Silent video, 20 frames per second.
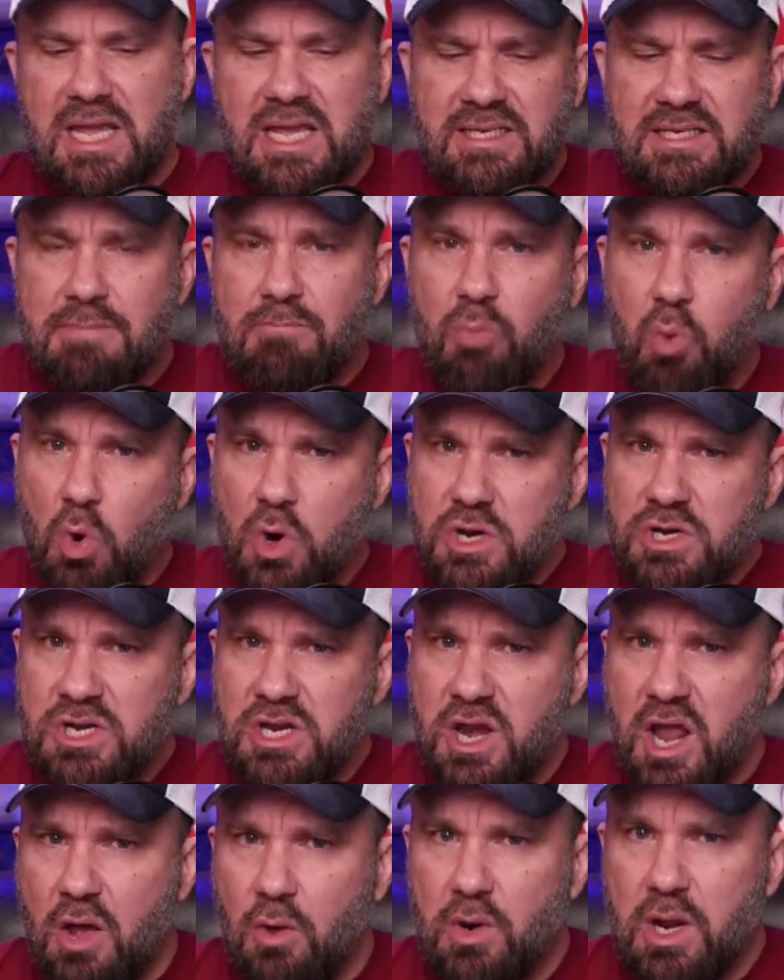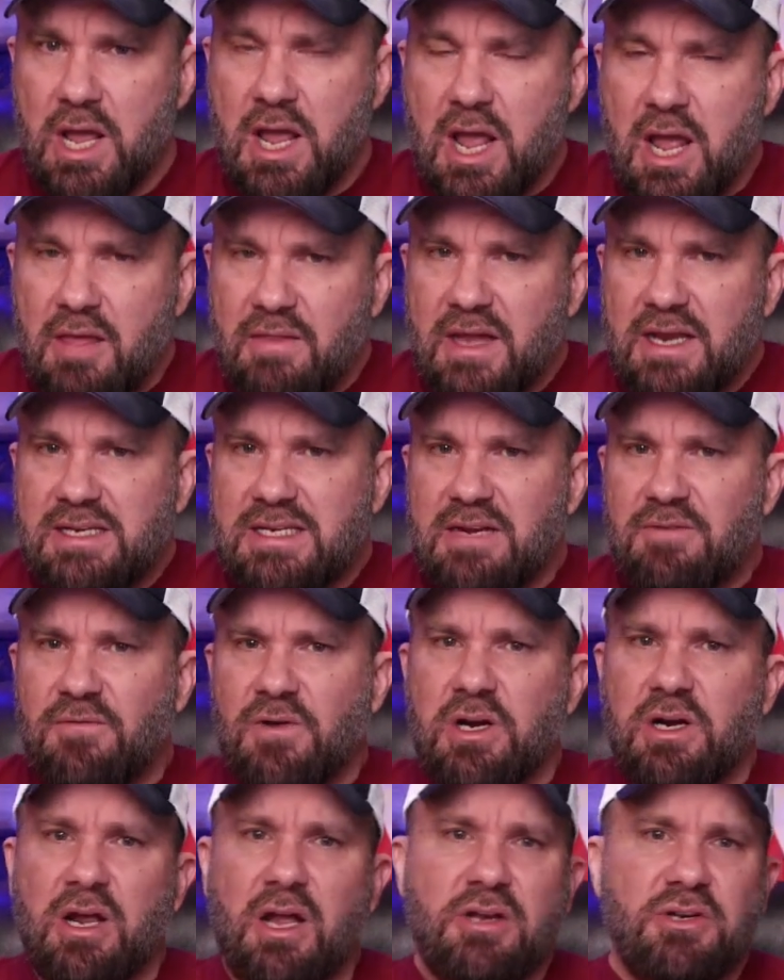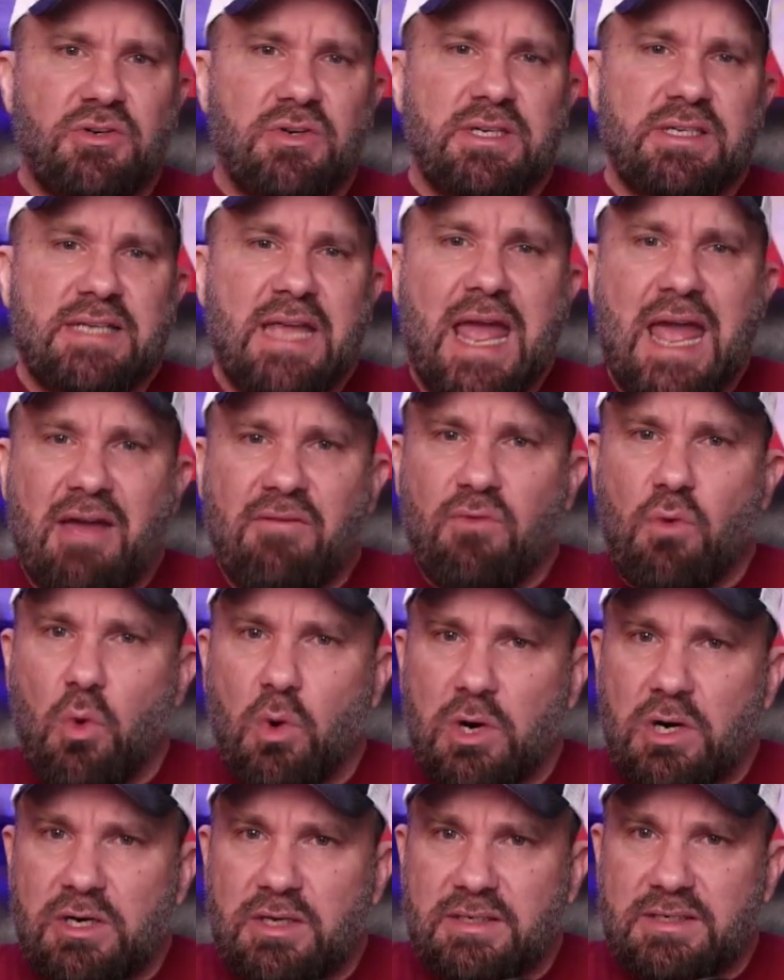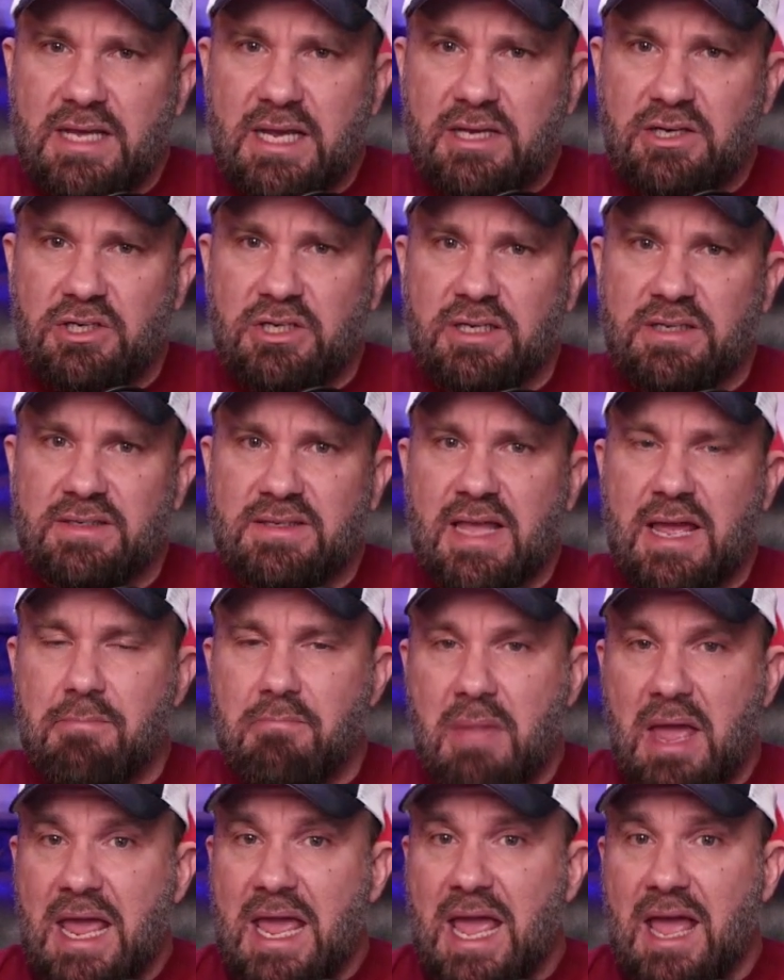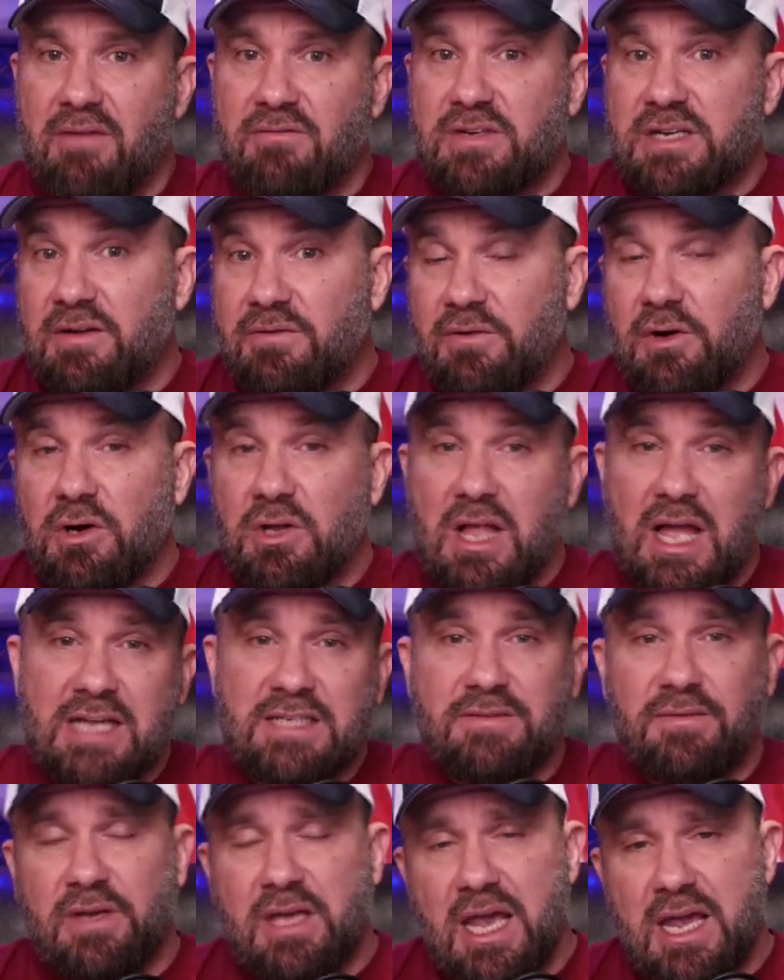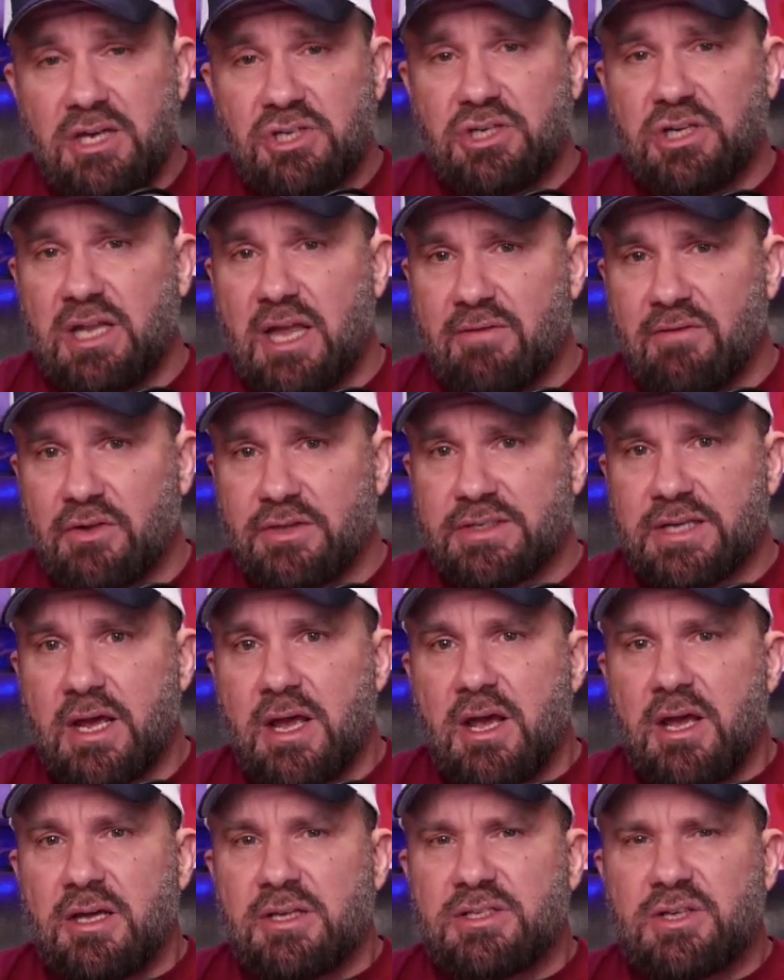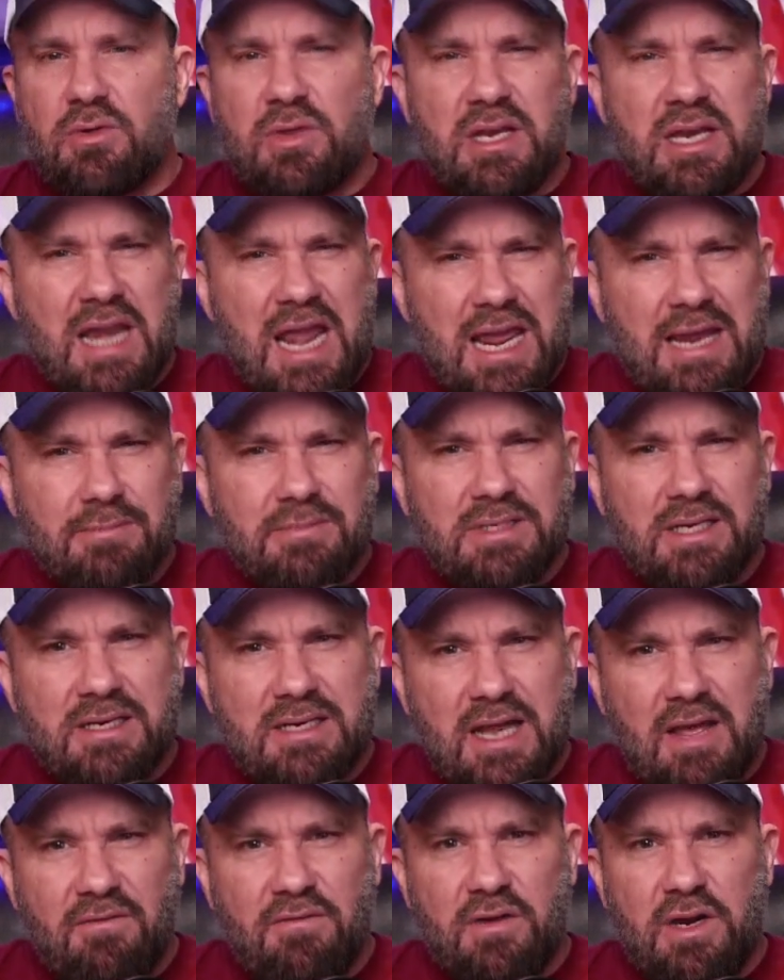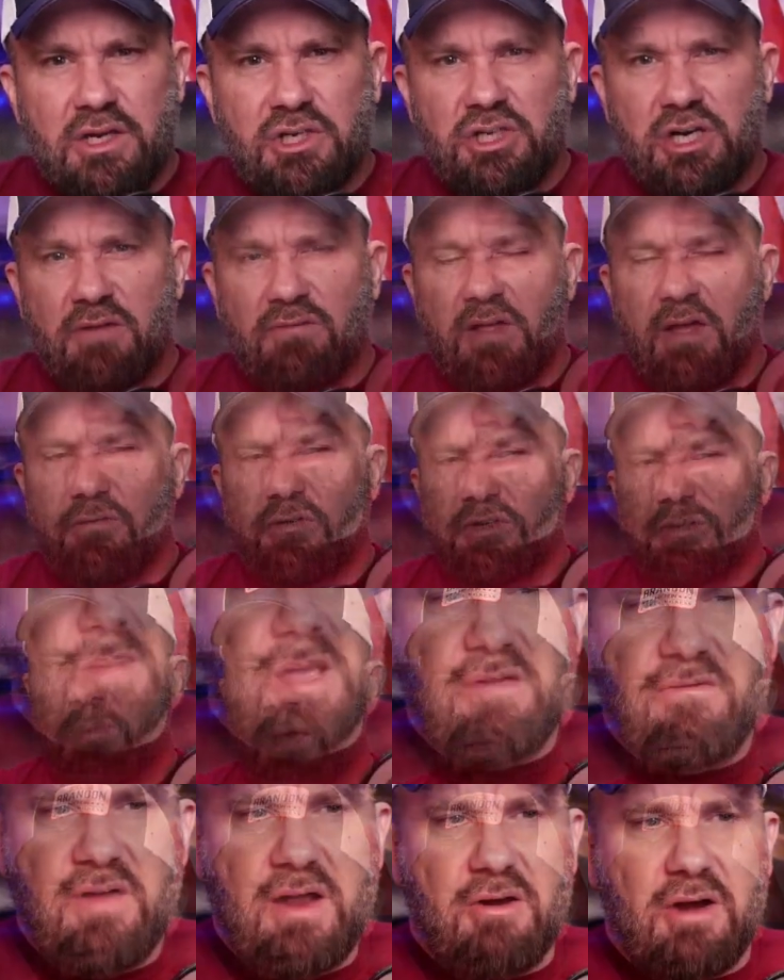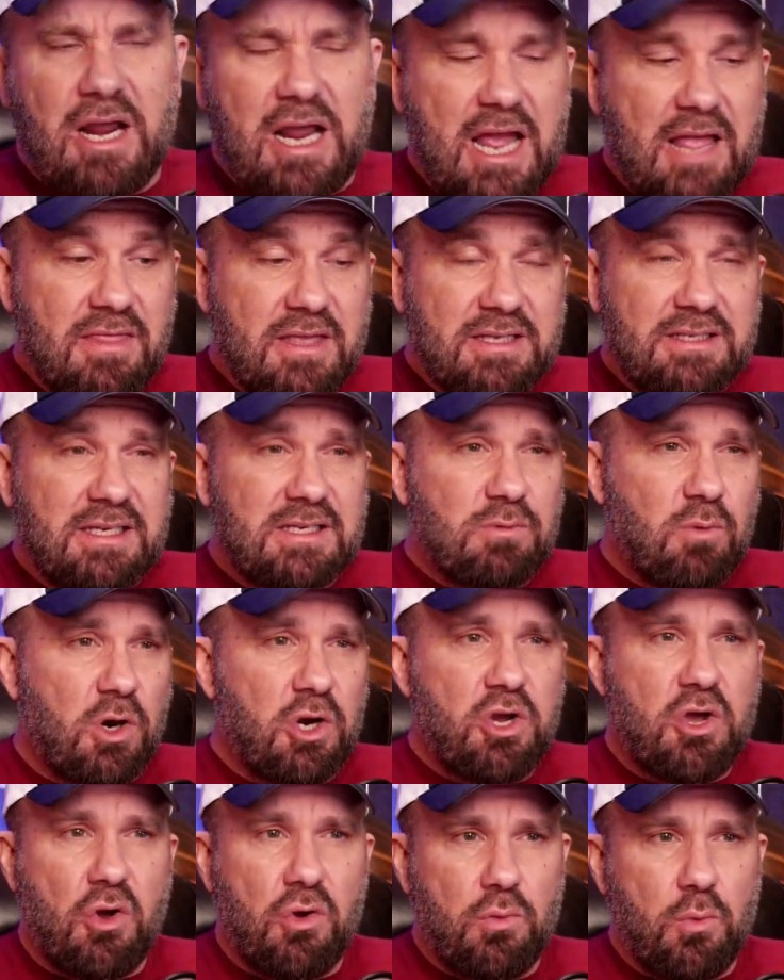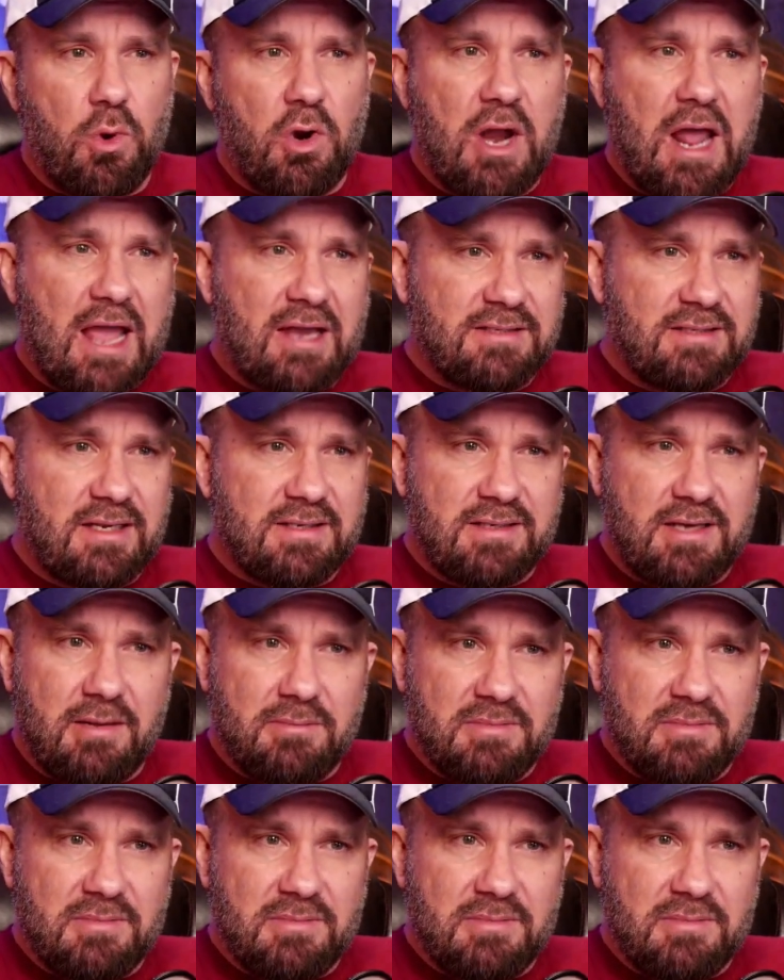It's important to note that different countries have organizations that may have different classification levels, so the names and definition of levels may vary, and this is where code word access